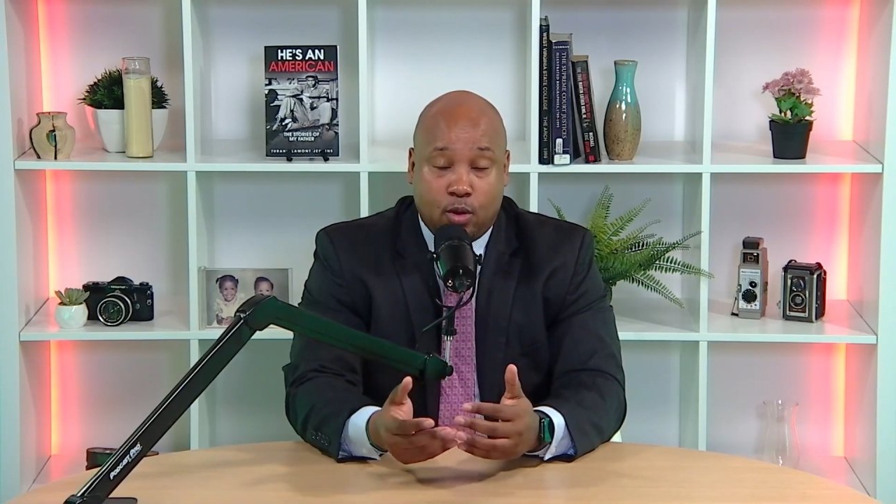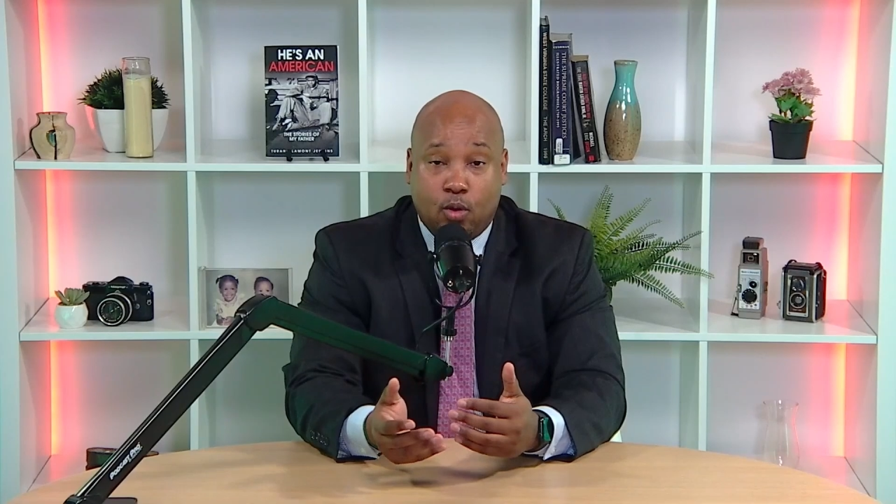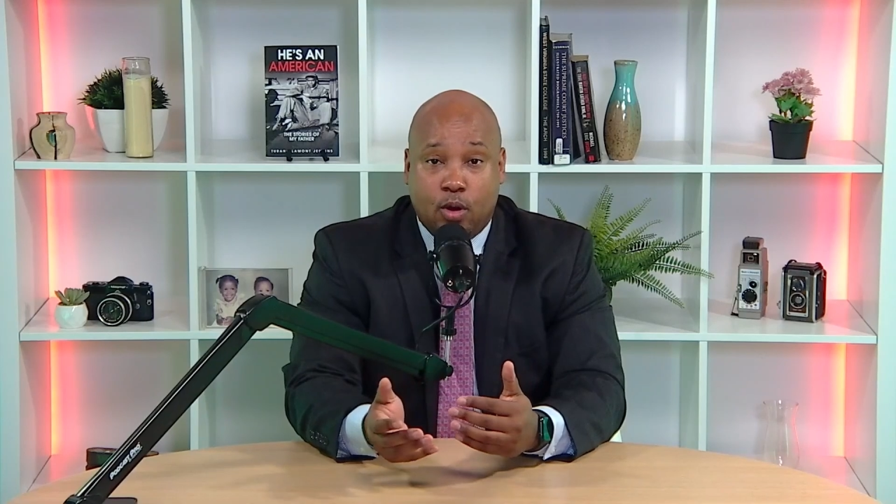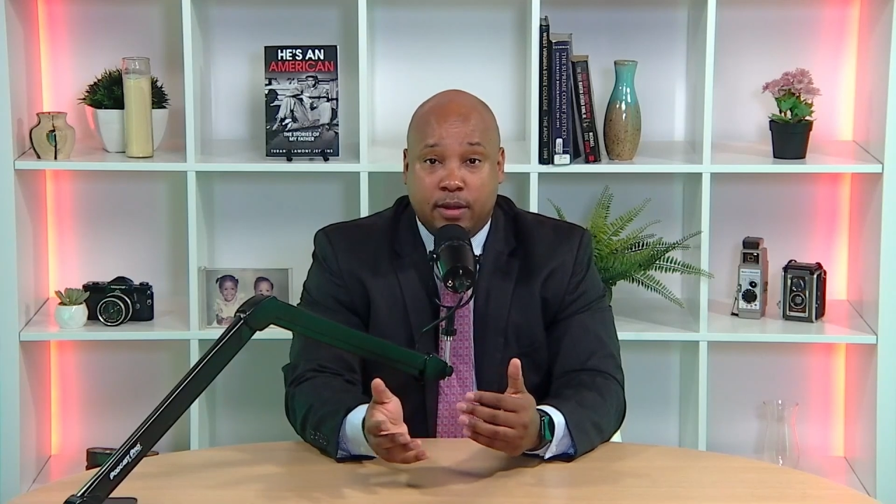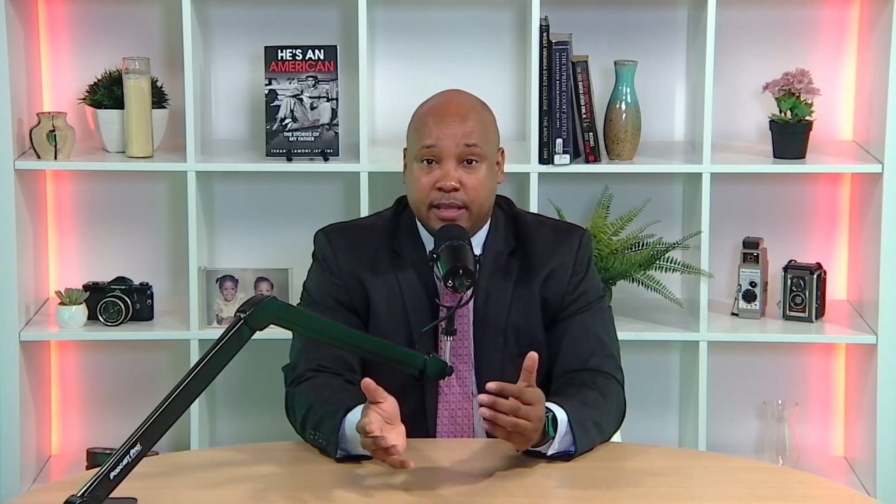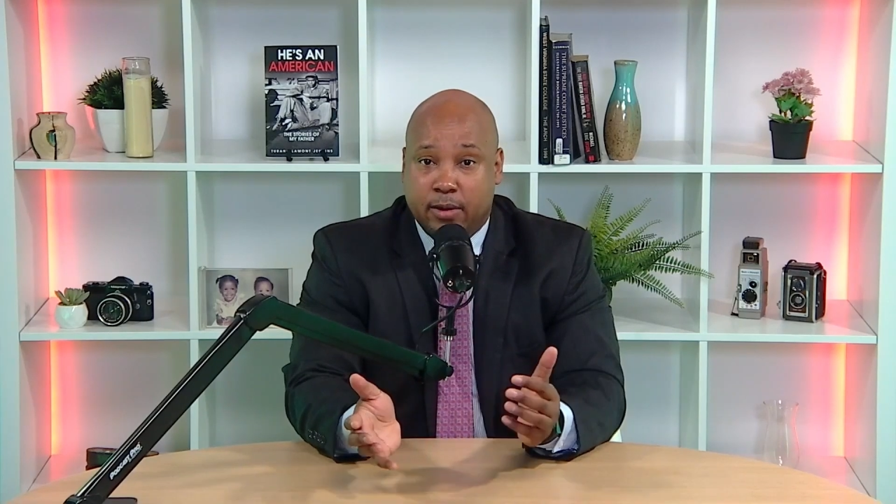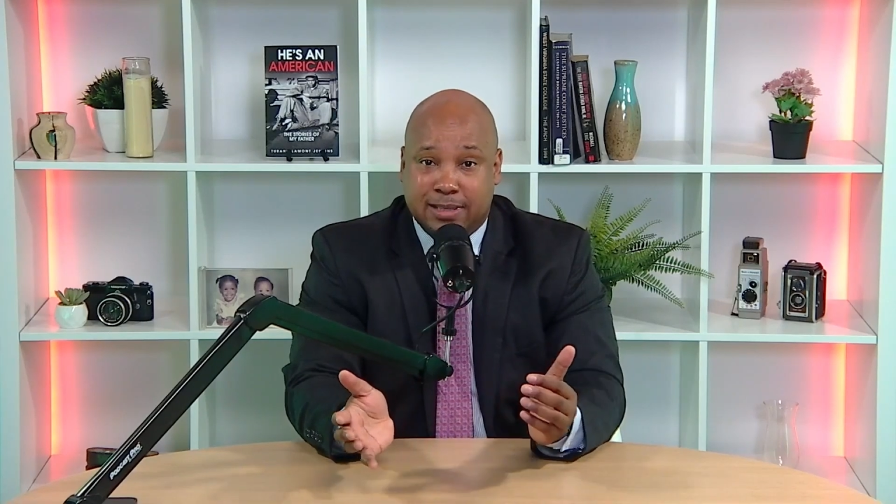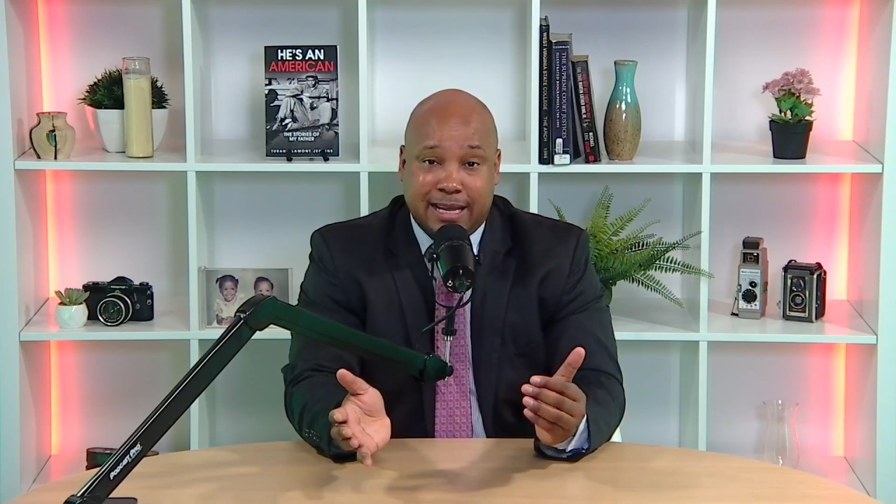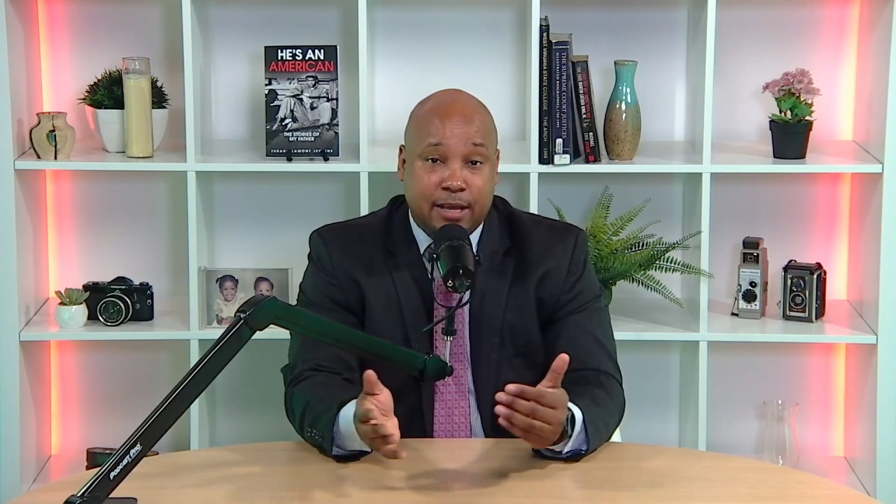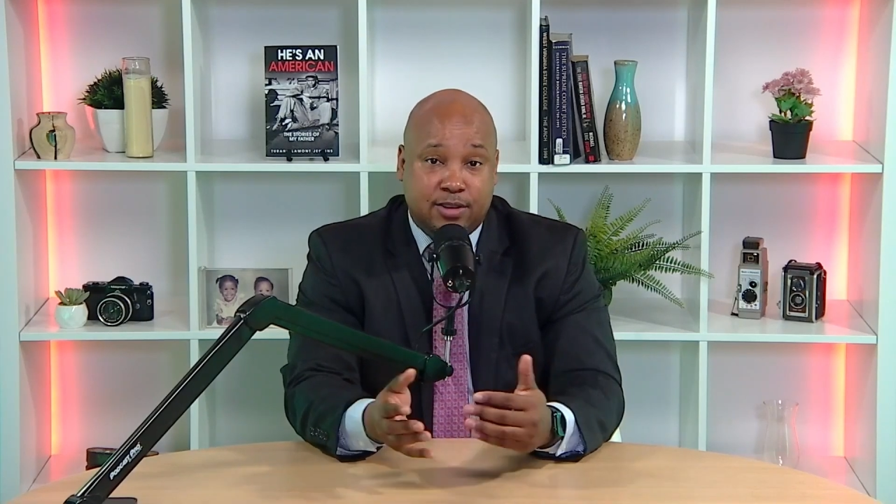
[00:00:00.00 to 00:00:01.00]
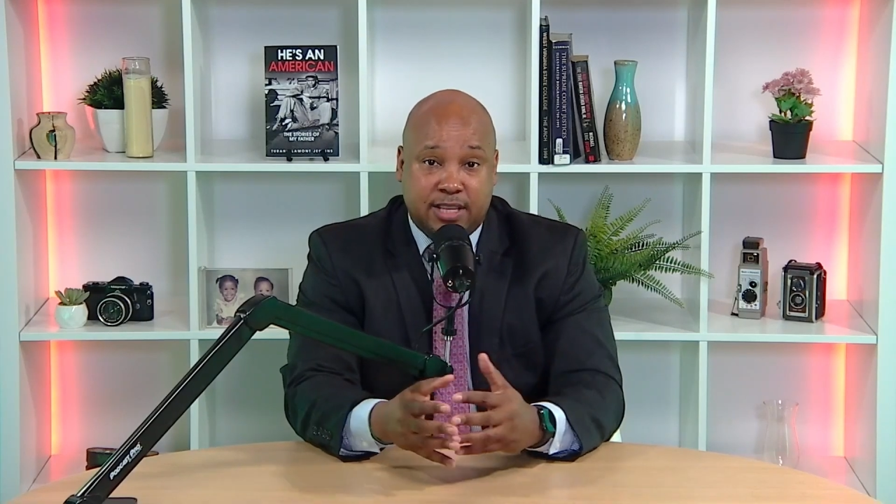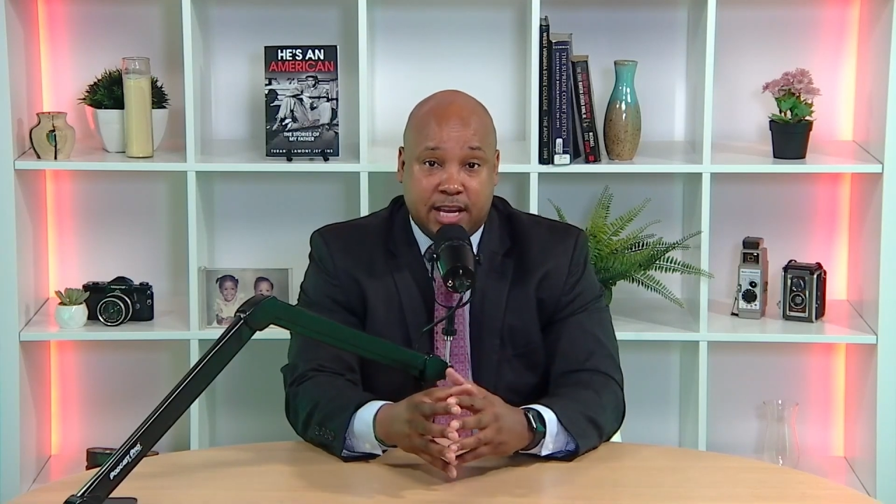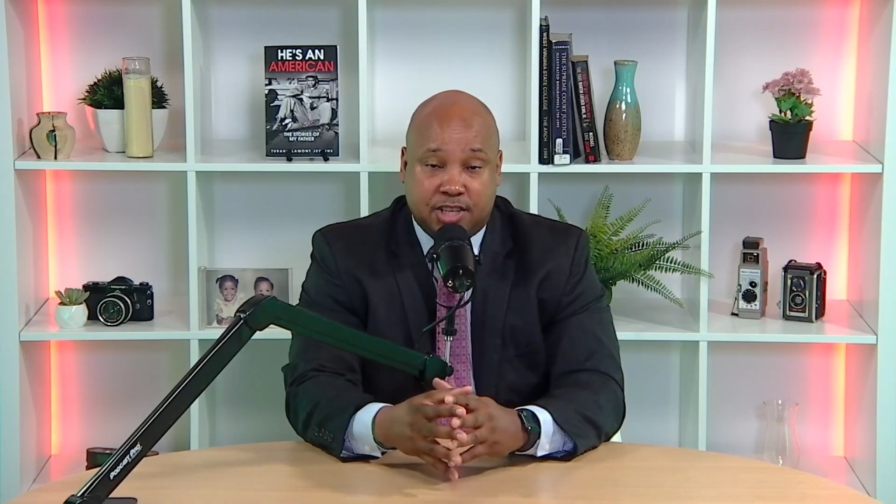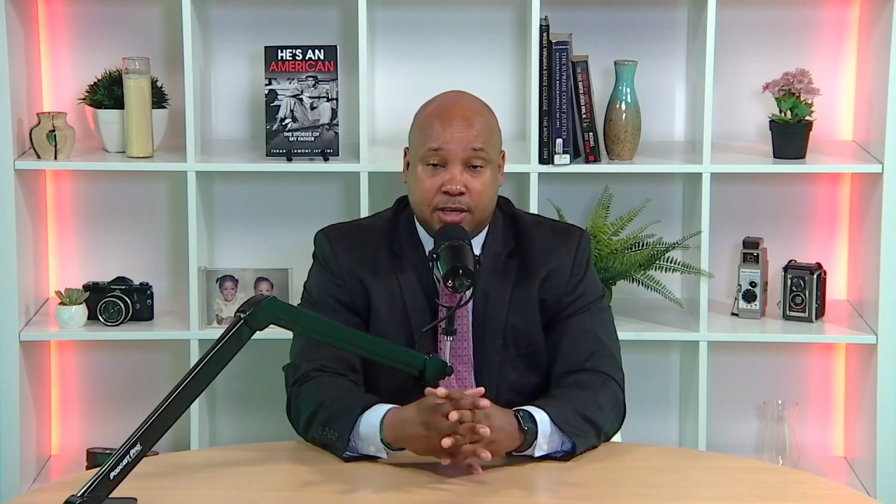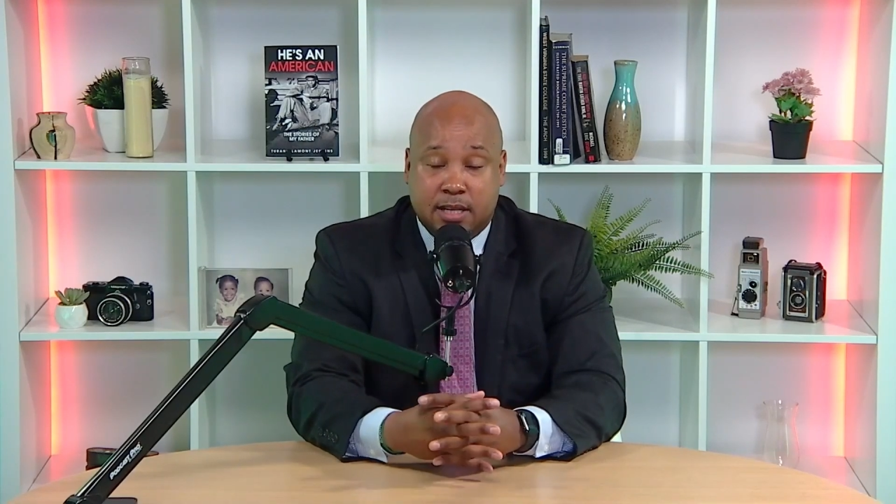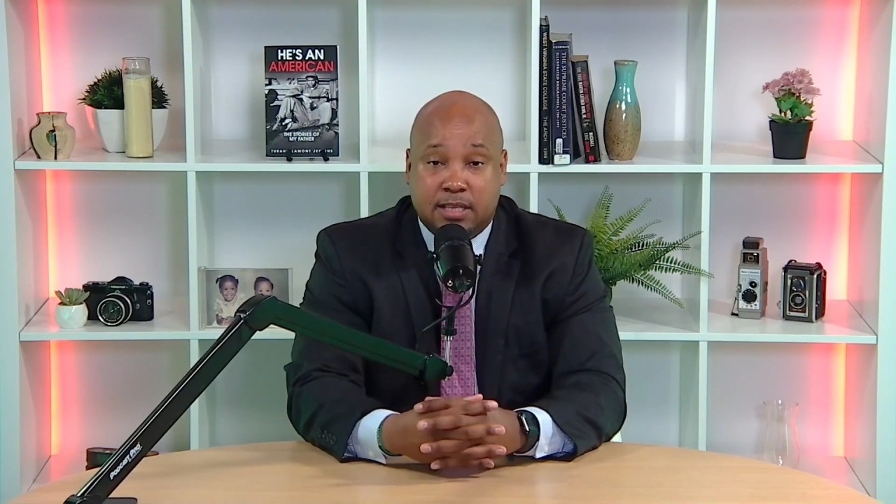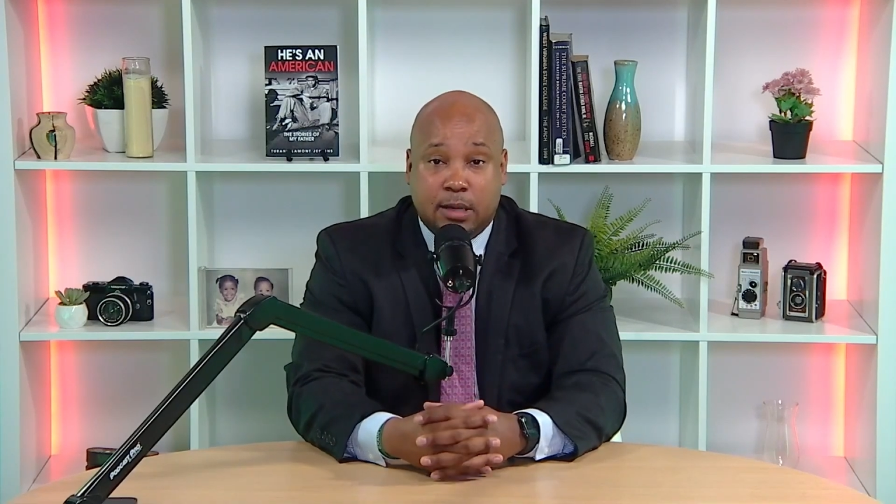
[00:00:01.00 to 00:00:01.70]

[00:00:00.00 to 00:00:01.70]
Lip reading: or there is an intersection and